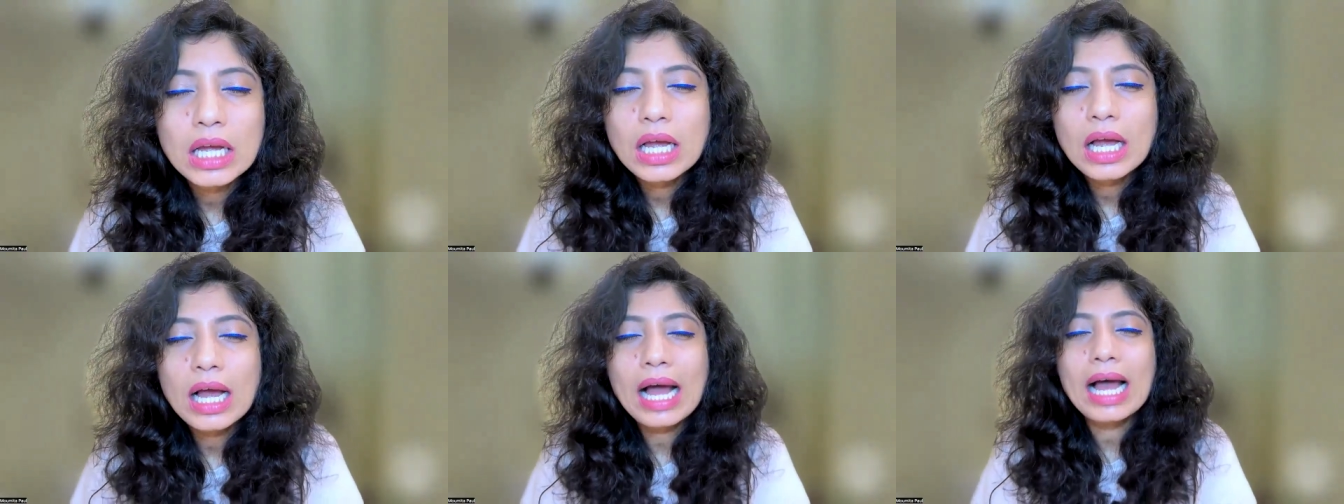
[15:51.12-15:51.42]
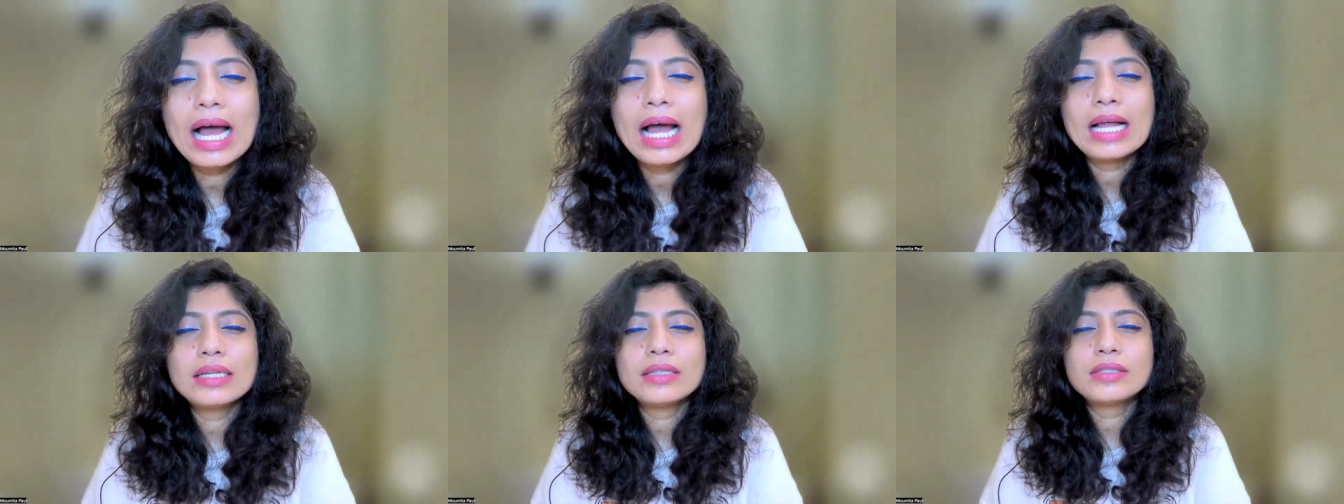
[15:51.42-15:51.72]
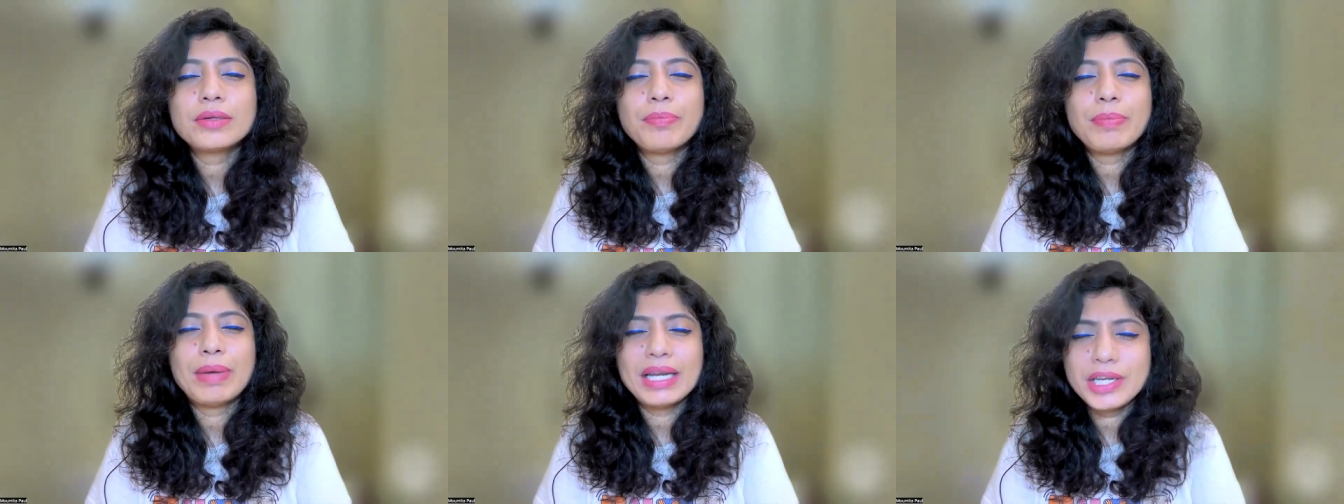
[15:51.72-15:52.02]
And
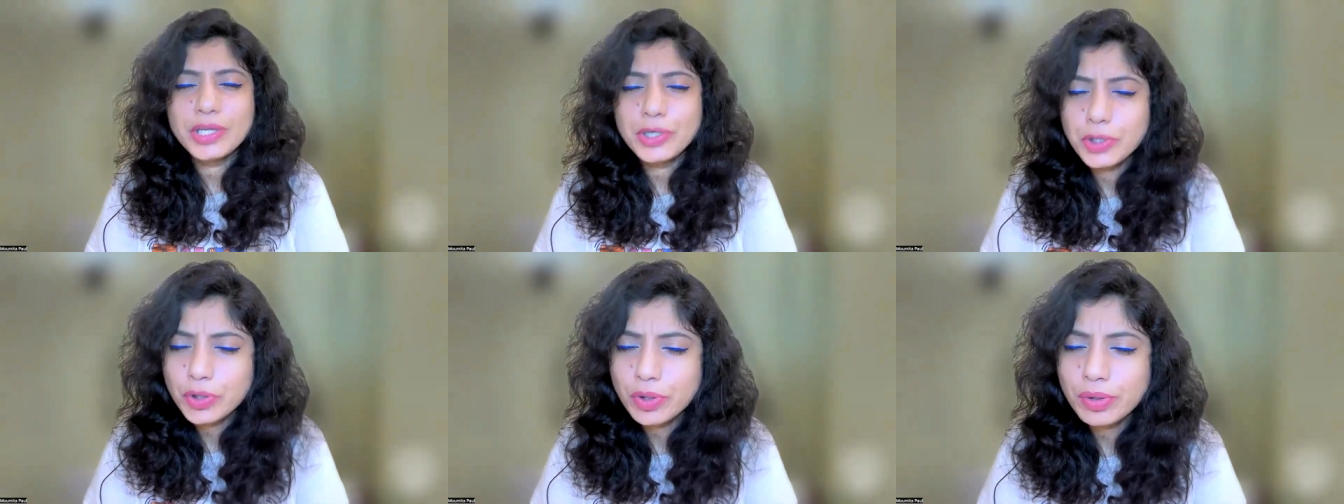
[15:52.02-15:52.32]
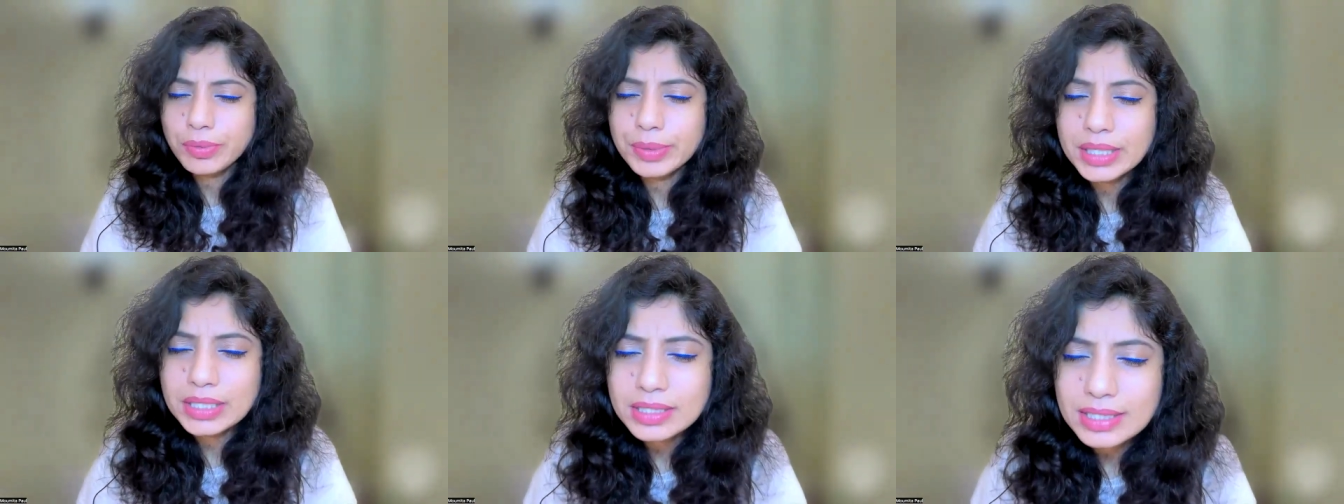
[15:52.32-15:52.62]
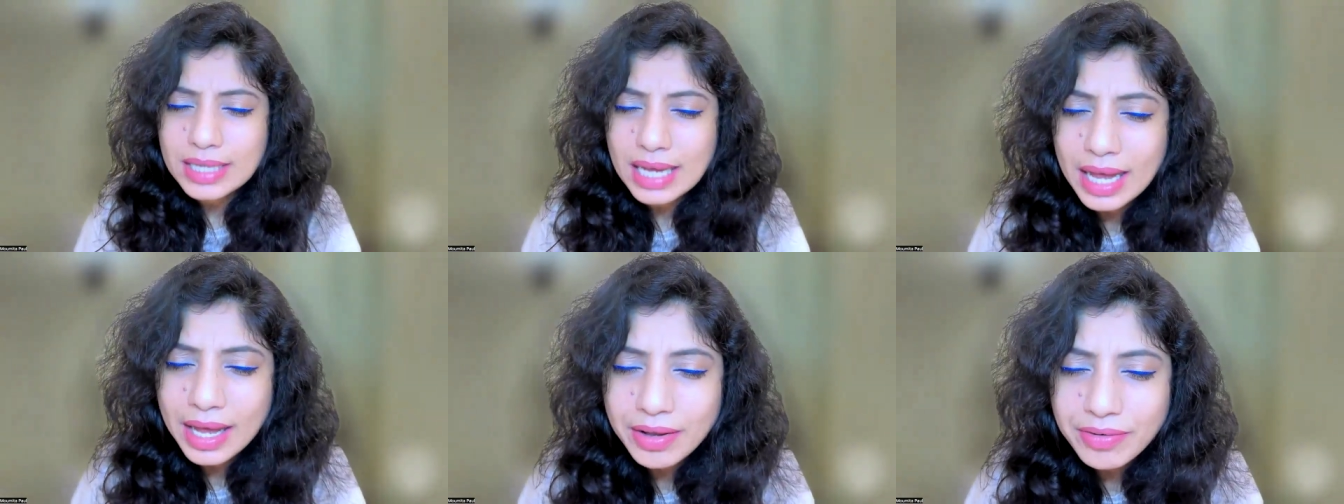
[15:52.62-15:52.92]
many humans
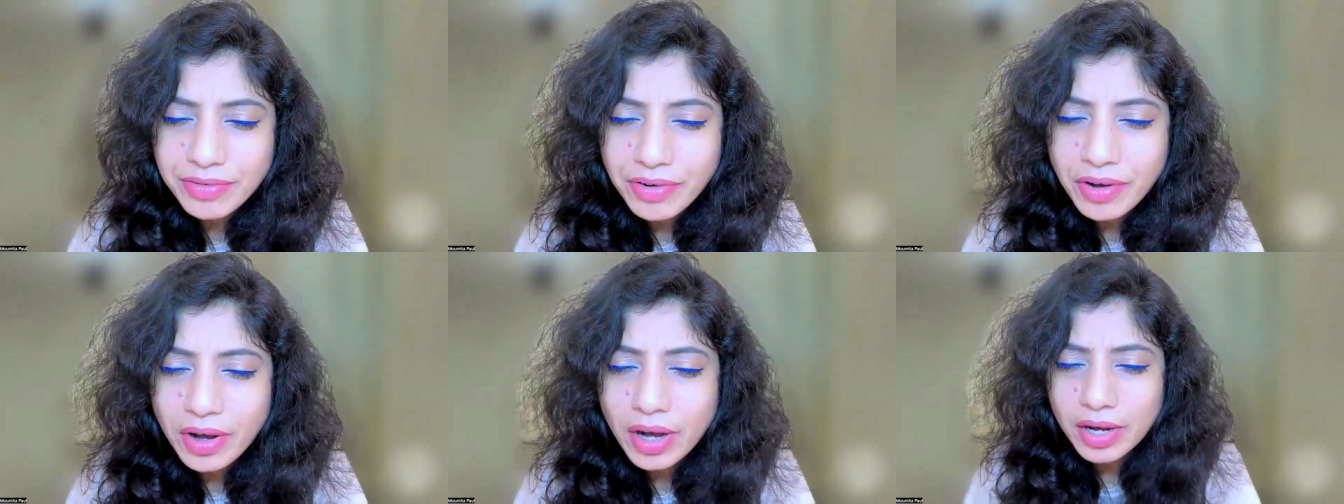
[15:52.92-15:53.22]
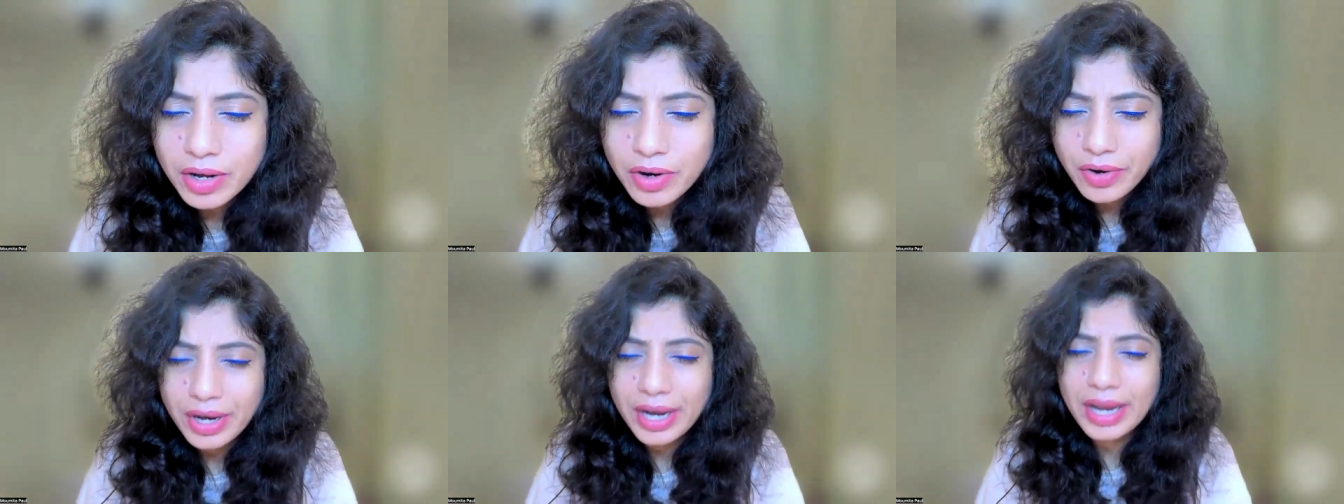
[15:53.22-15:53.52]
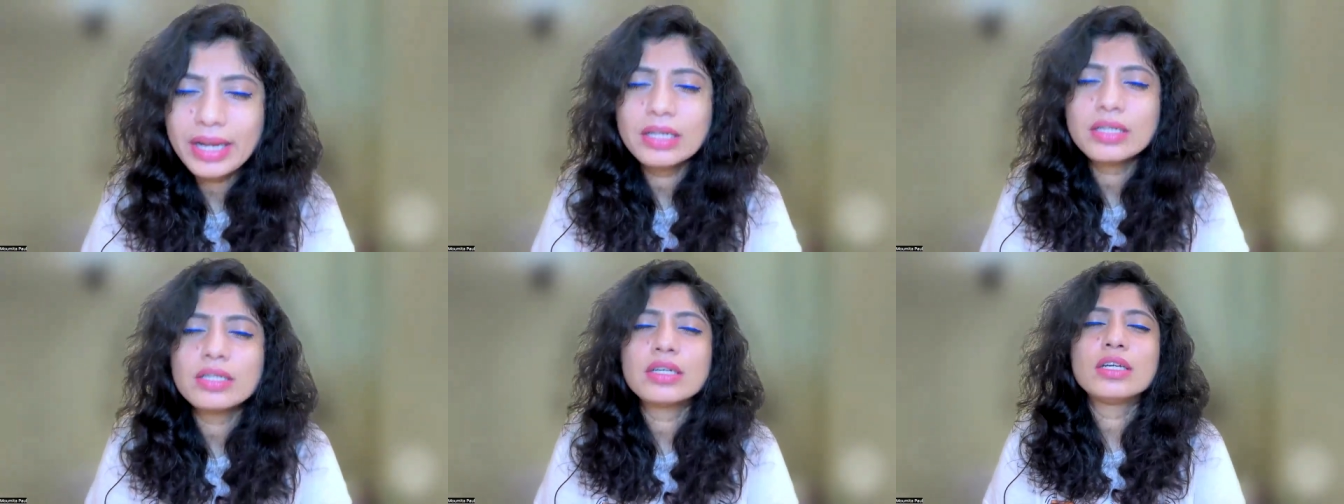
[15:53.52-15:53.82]
have
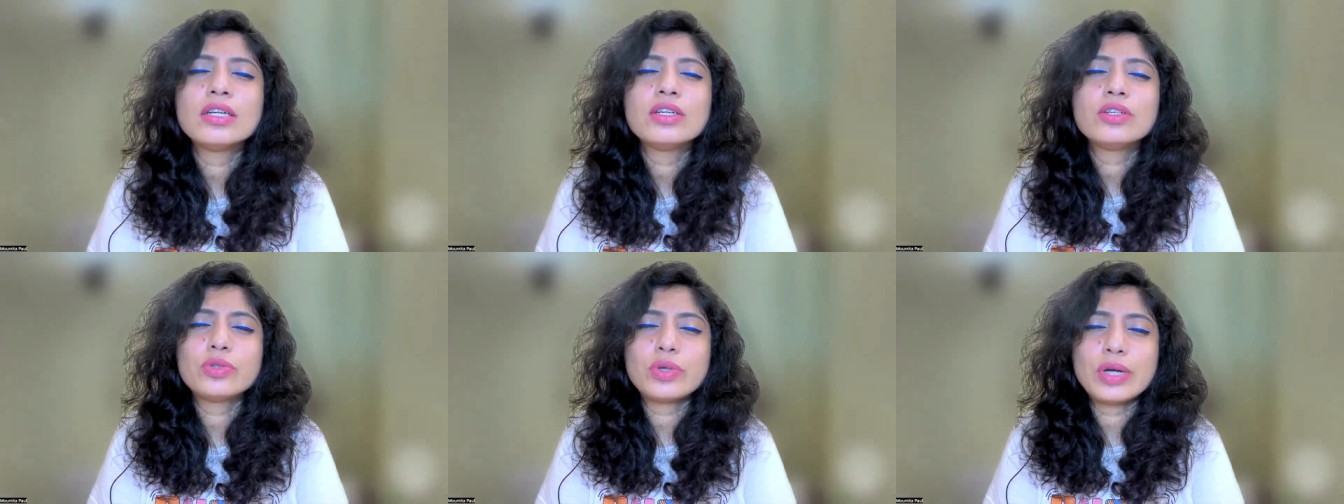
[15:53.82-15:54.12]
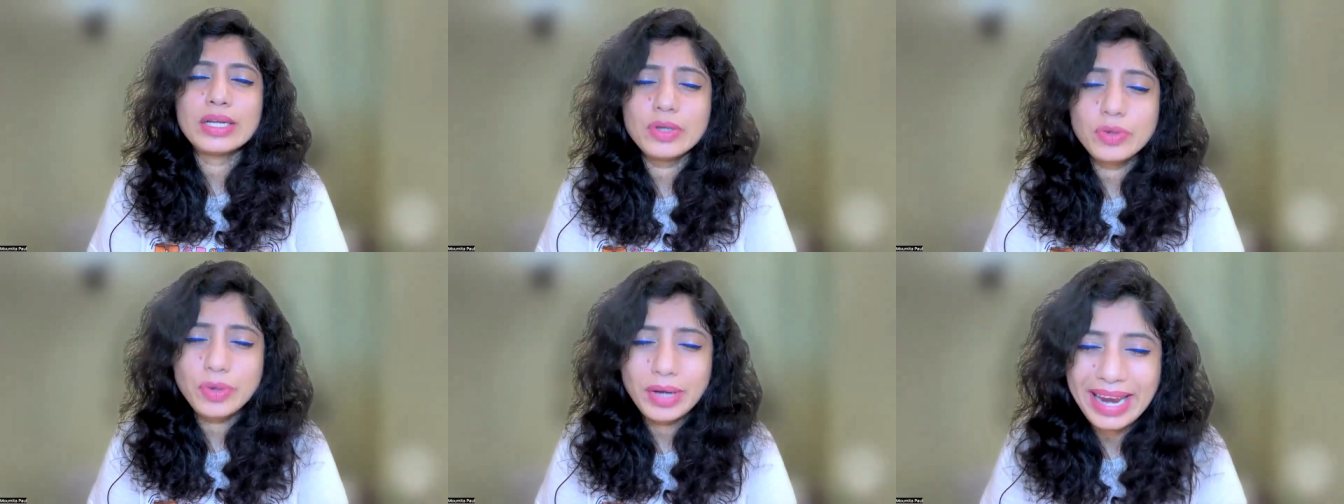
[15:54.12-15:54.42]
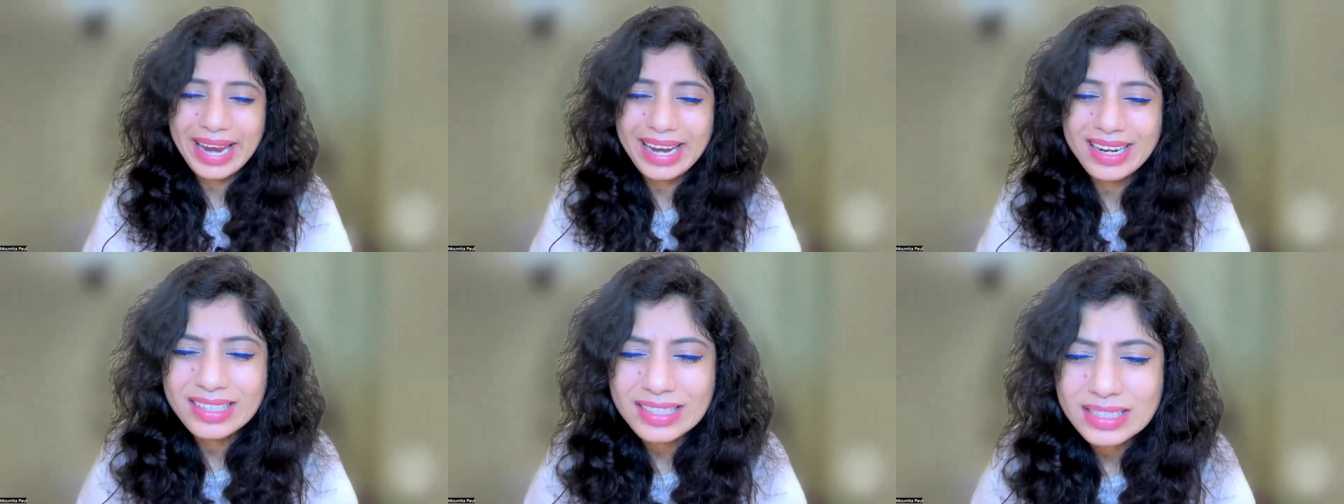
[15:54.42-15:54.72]
agreed to
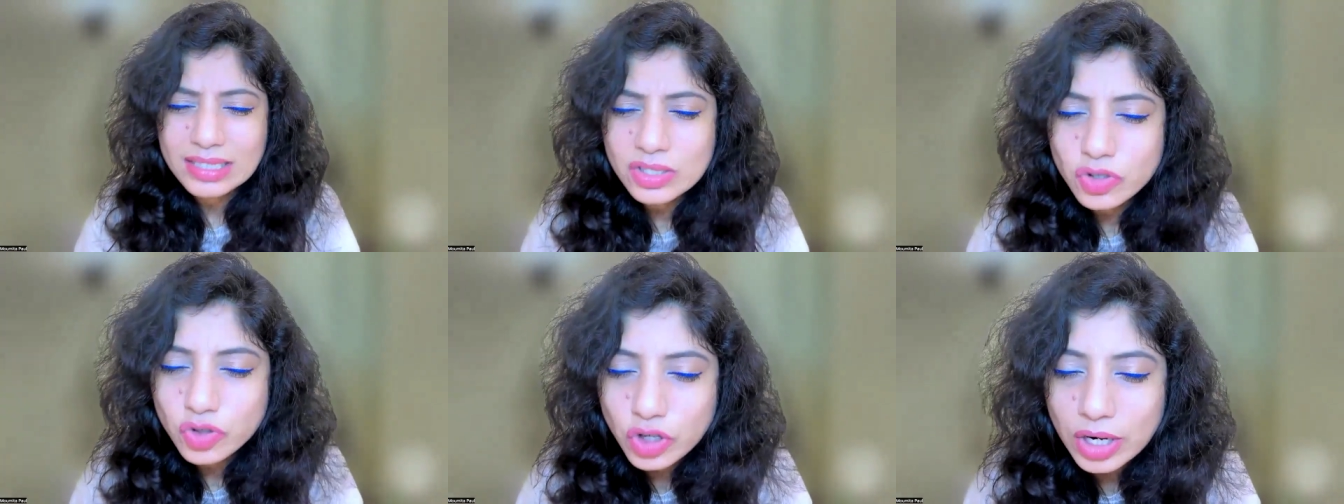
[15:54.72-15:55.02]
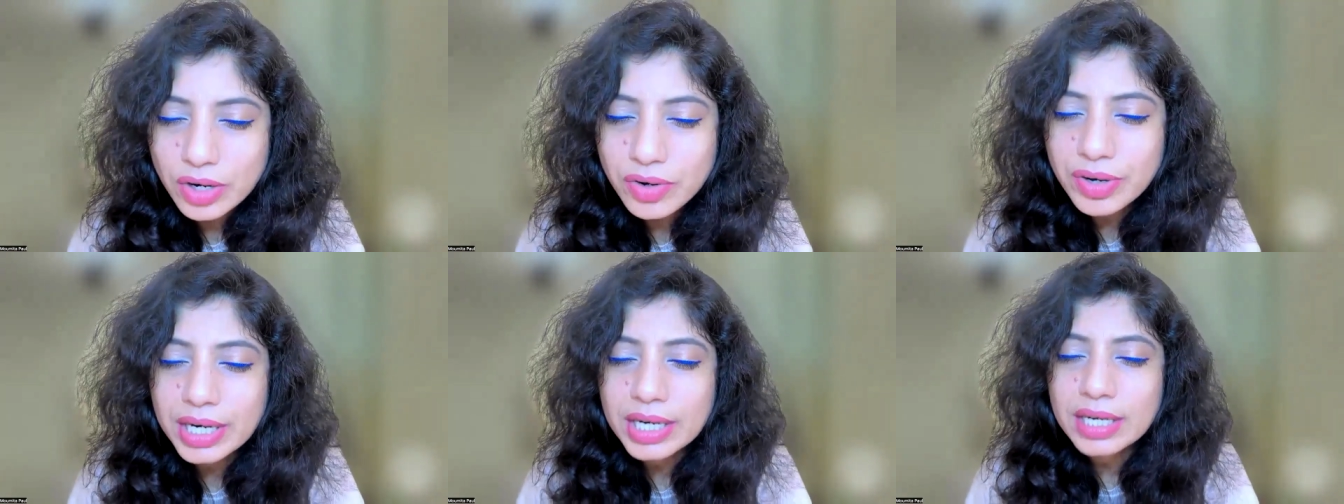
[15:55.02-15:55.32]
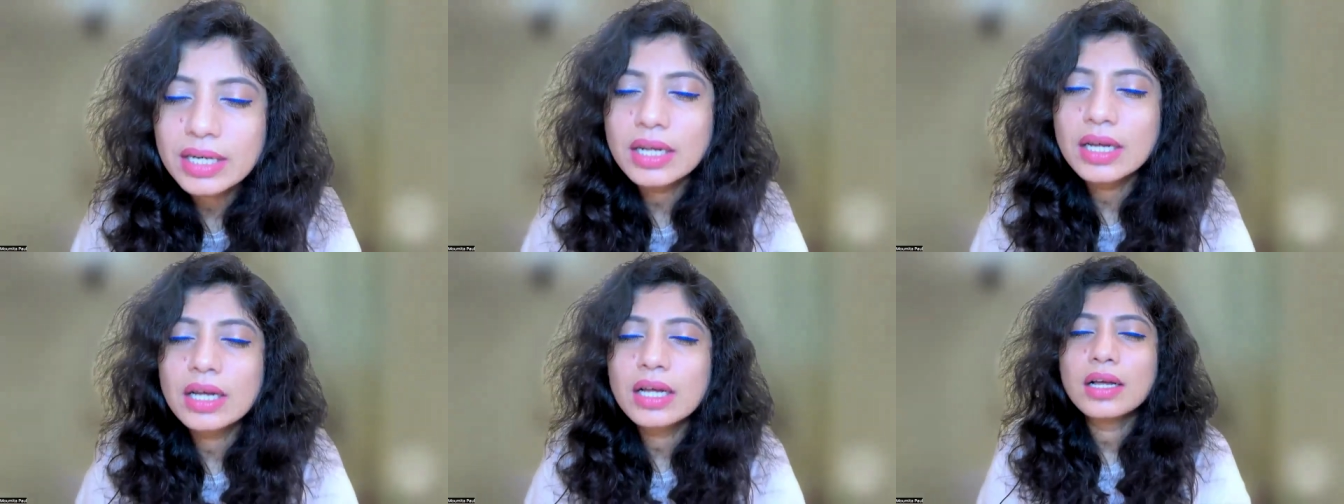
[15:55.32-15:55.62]
educate these children